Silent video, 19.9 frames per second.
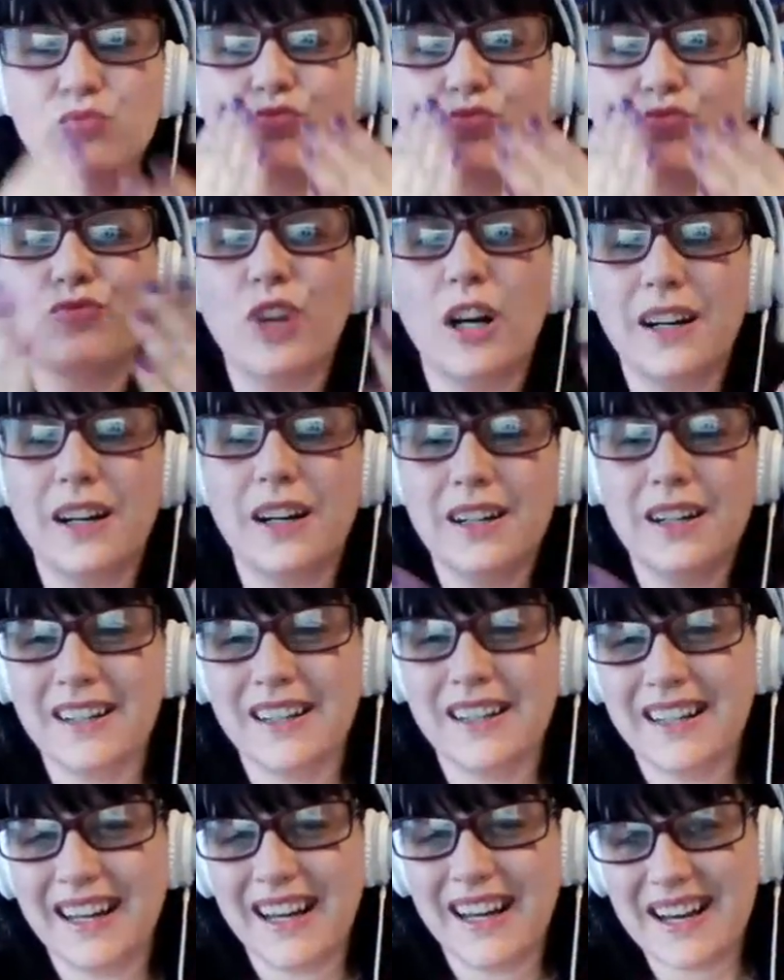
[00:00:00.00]
Mwah.
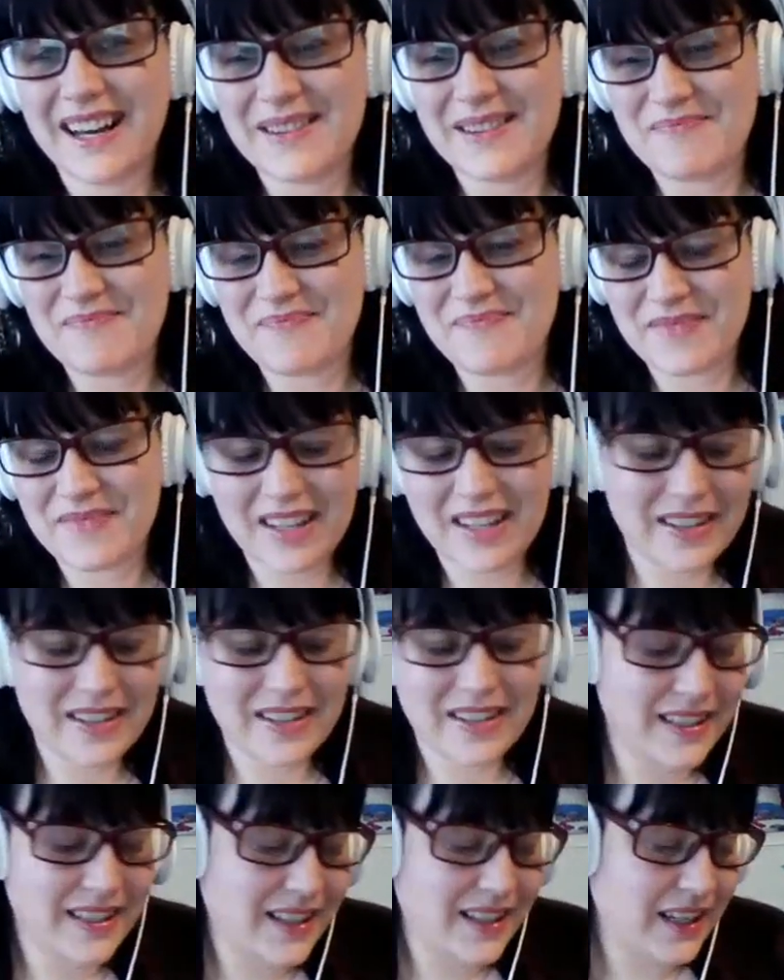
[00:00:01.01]

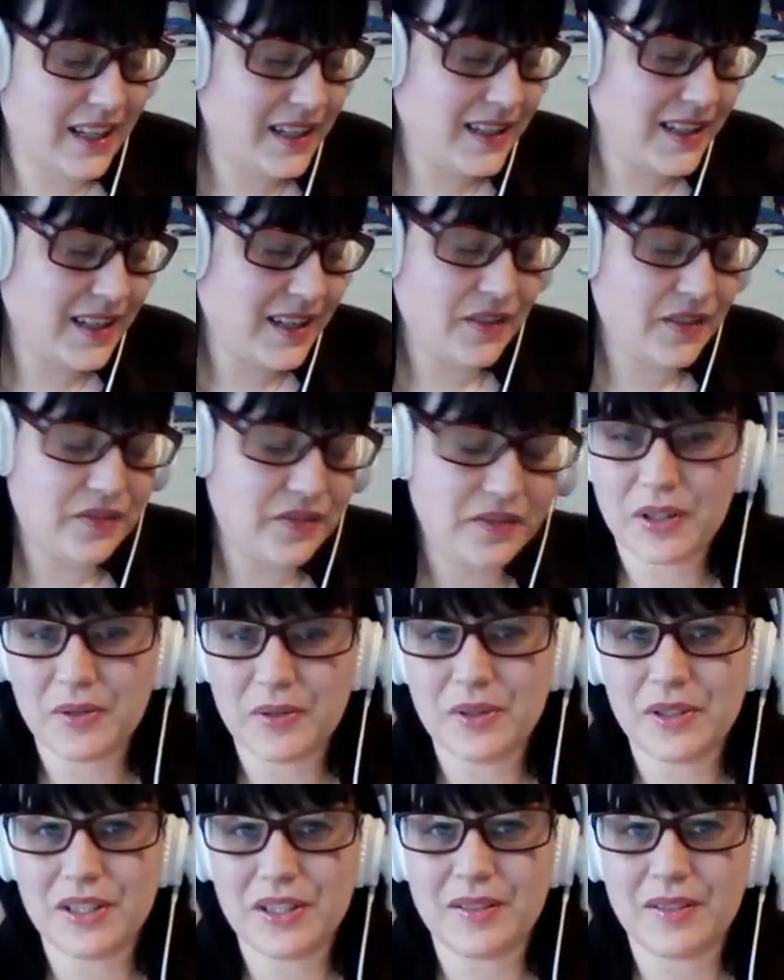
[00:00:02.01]
Seriously, thank you to everyone who
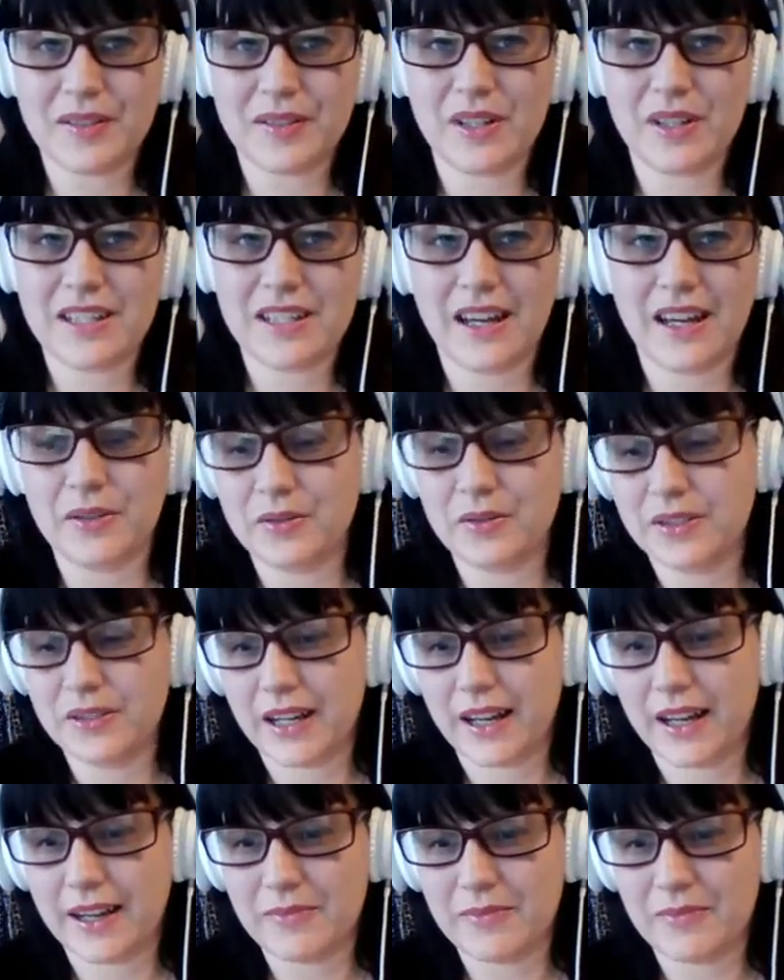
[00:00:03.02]
watches my channel.
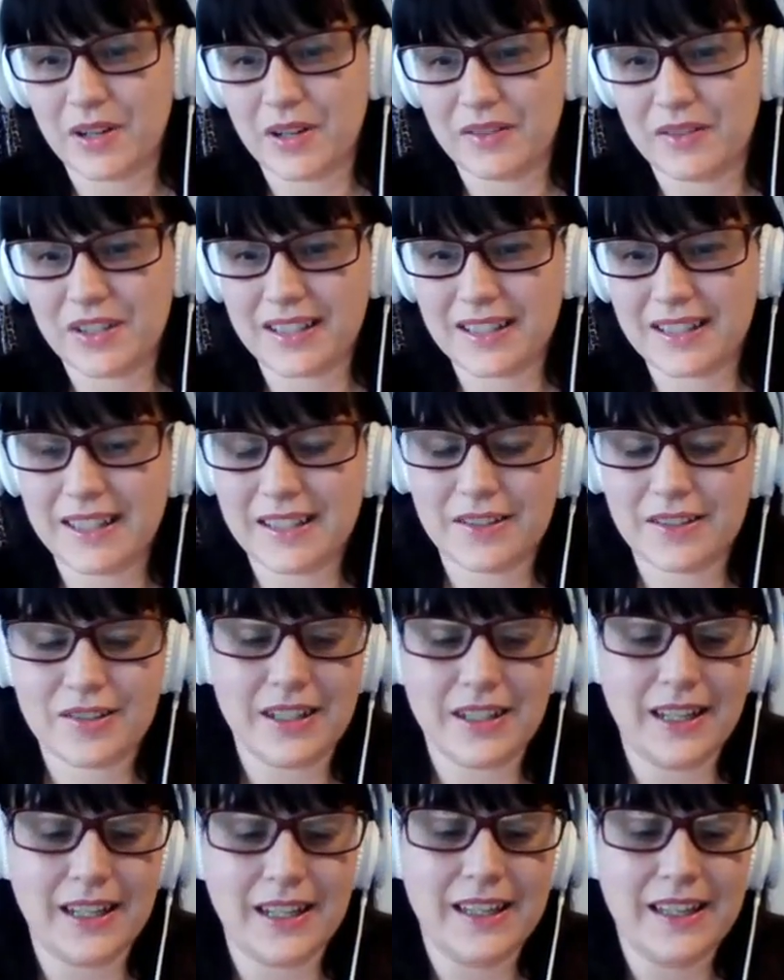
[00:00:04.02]
I've just
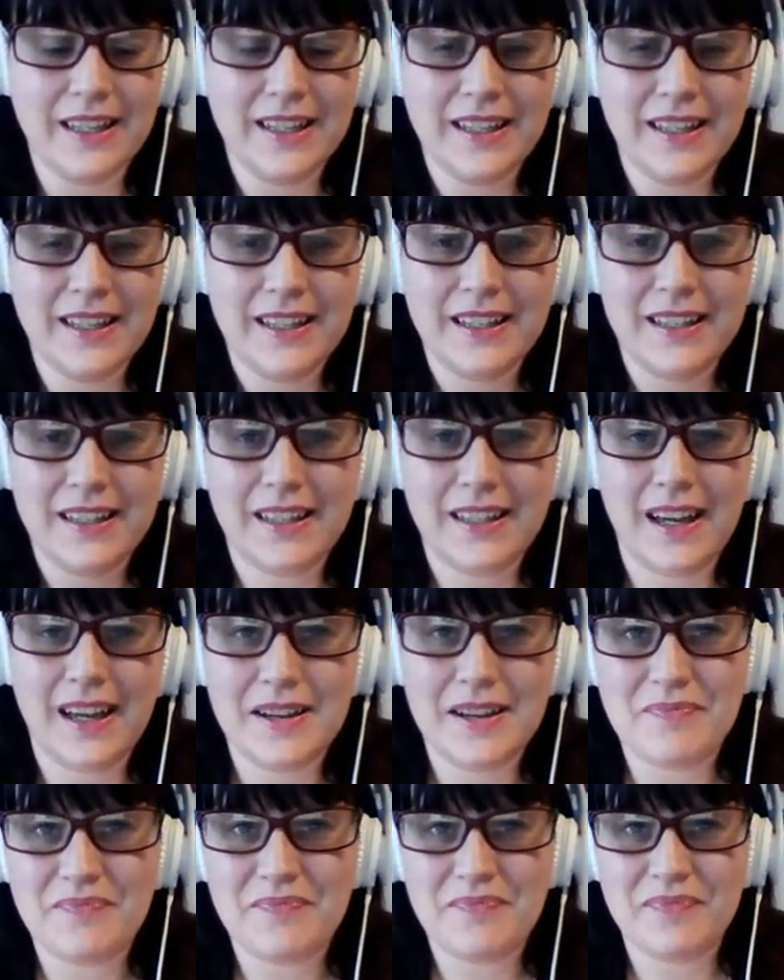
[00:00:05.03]
literally
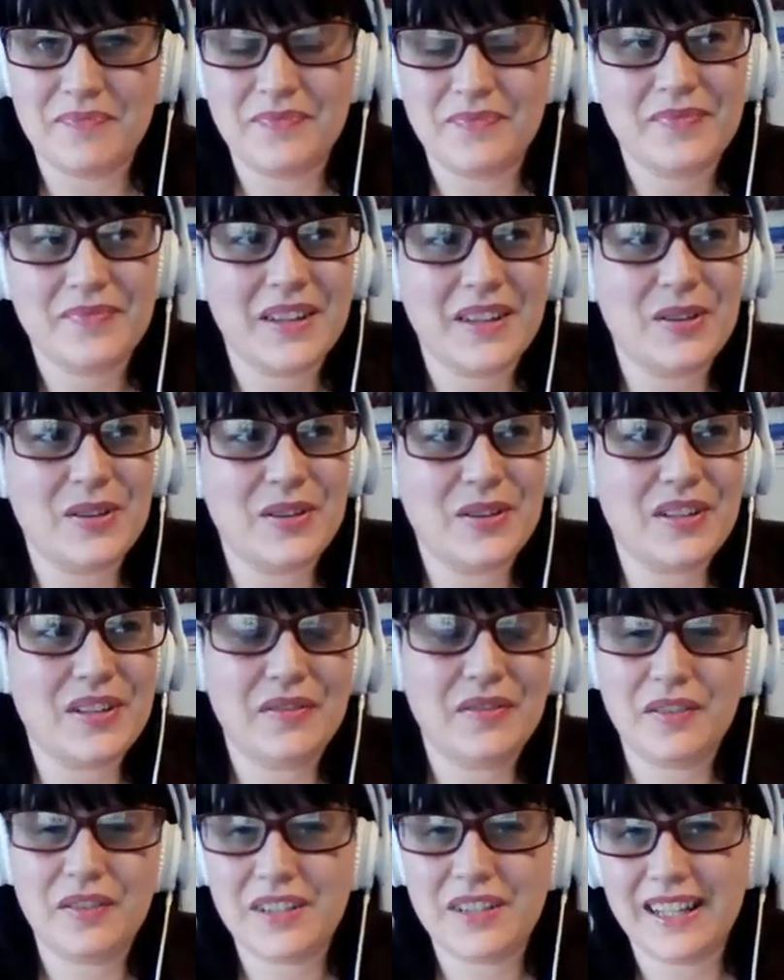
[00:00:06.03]
got to
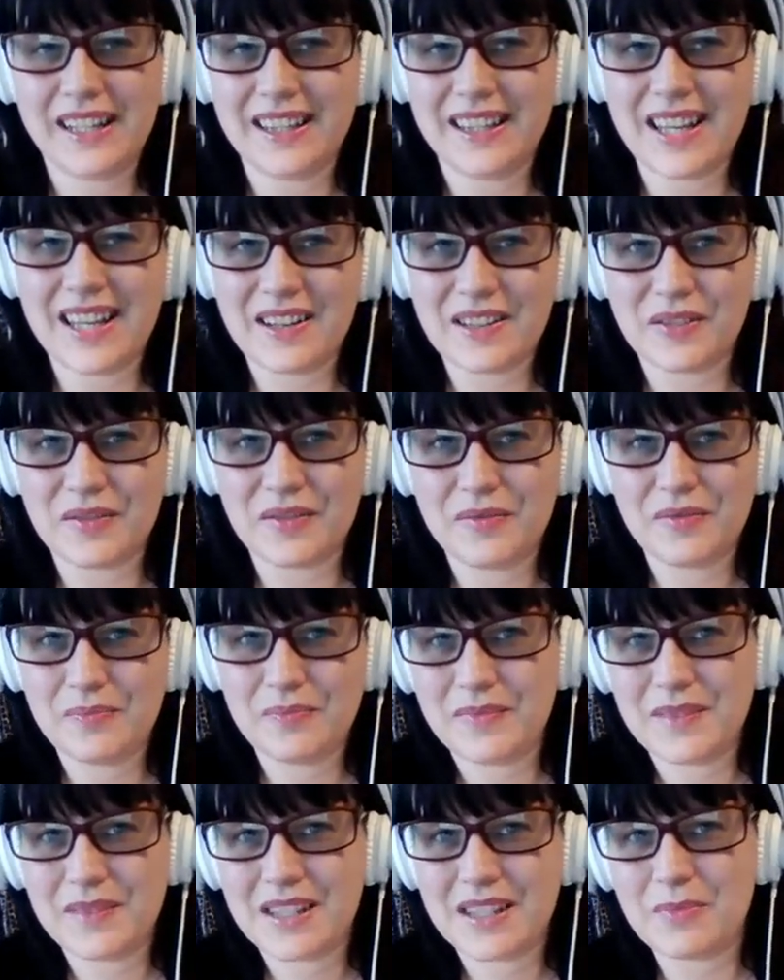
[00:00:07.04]
15,000
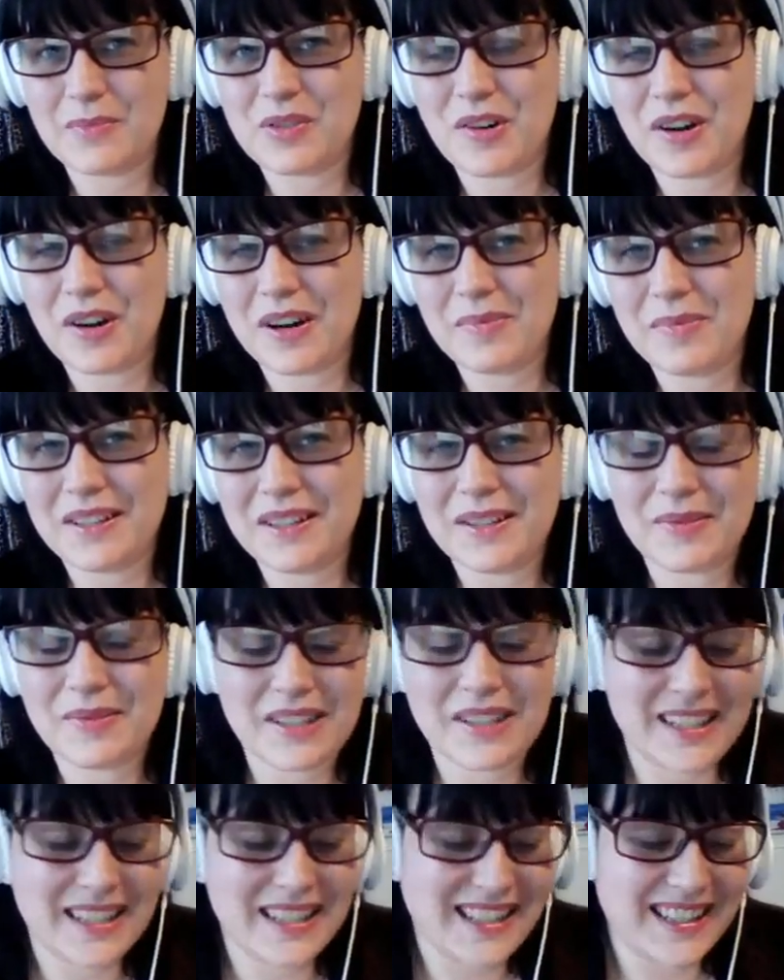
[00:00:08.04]
subscribers,
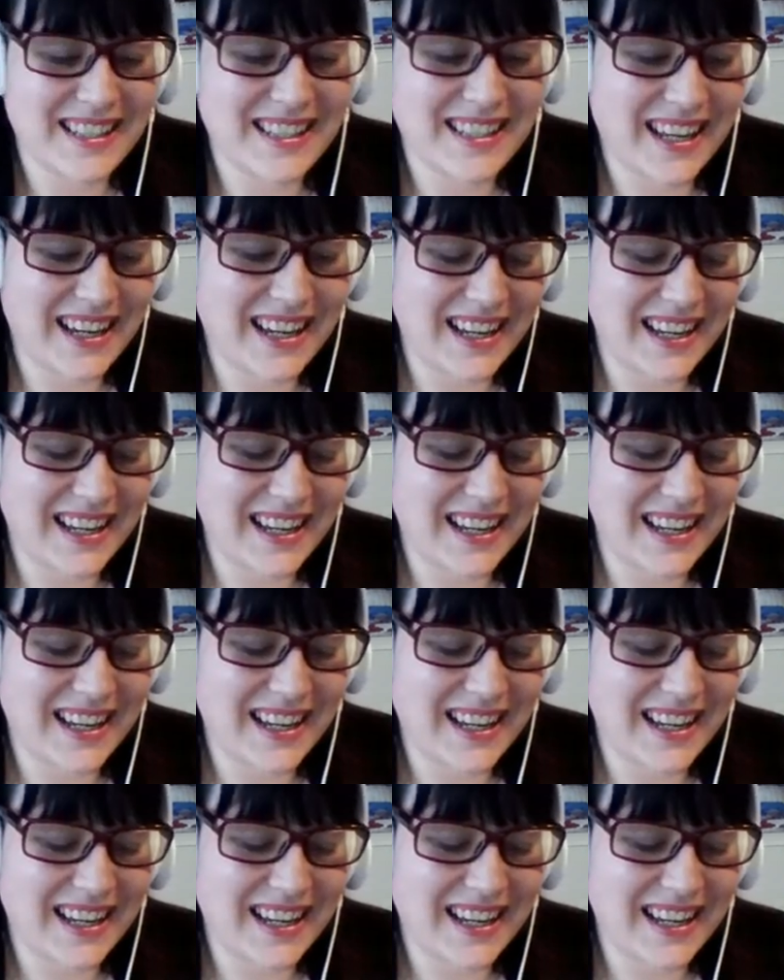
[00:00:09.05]
which is